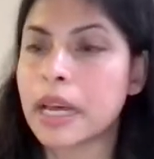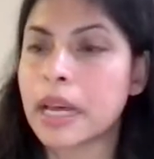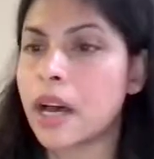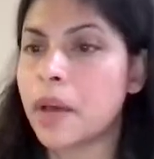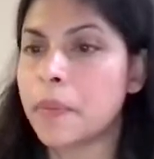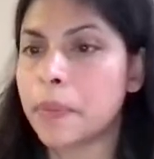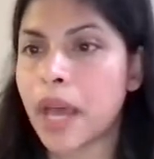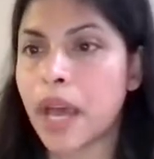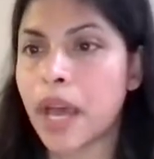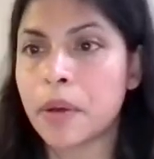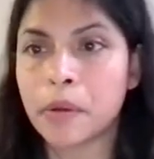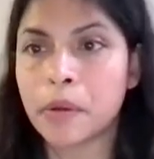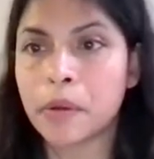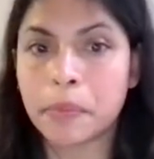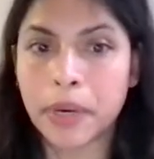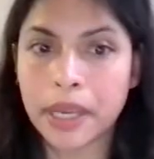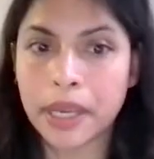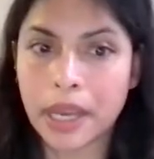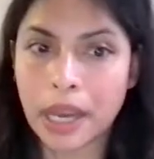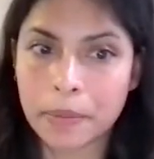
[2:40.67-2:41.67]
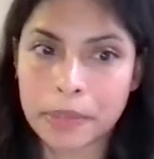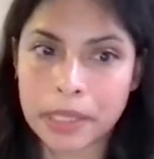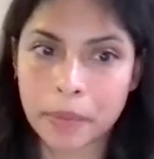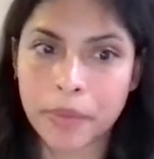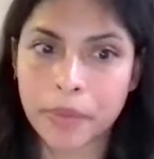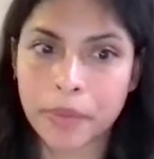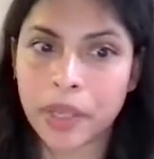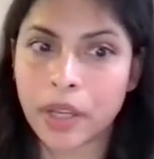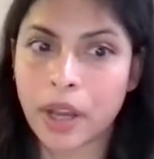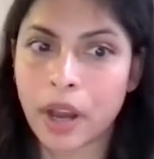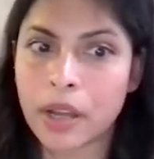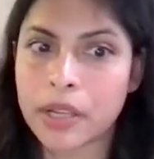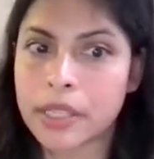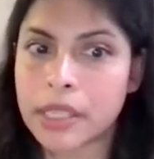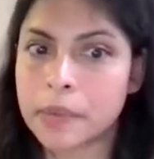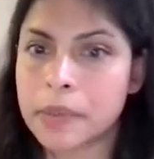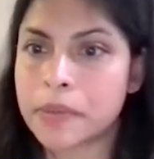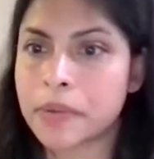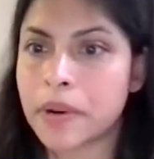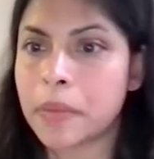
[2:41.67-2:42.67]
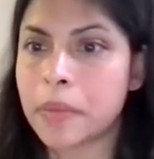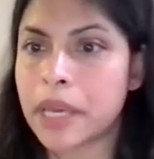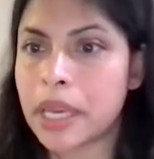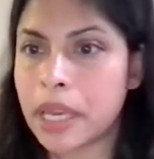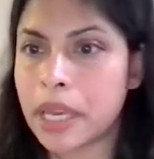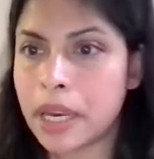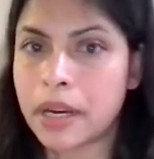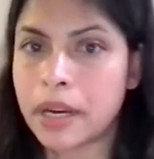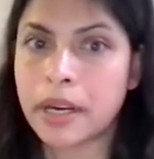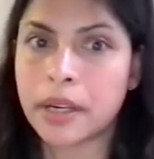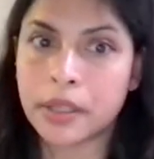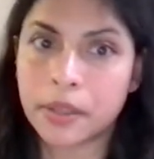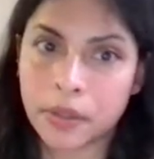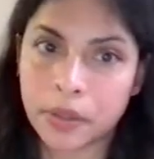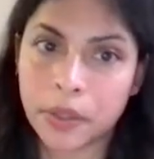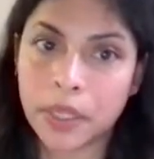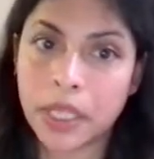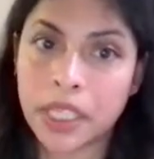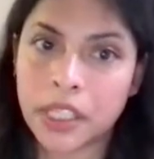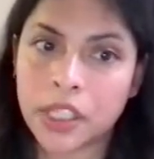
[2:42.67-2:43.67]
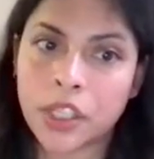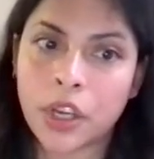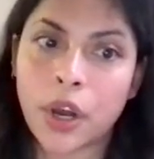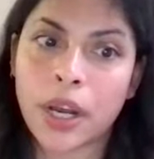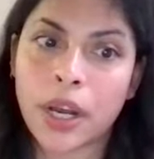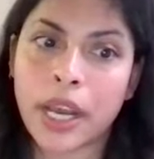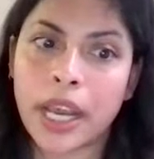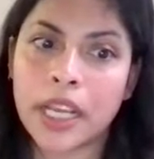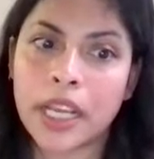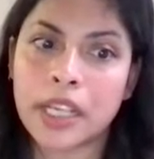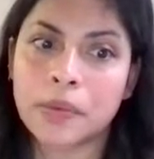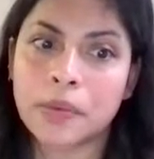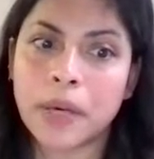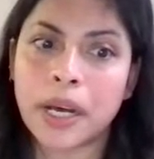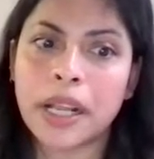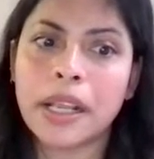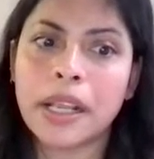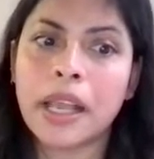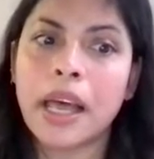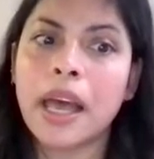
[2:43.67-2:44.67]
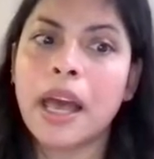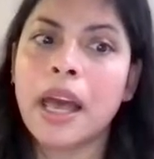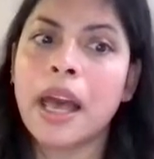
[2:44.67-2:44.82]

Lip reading: I will bring up some of the concepts from here to this talk as well.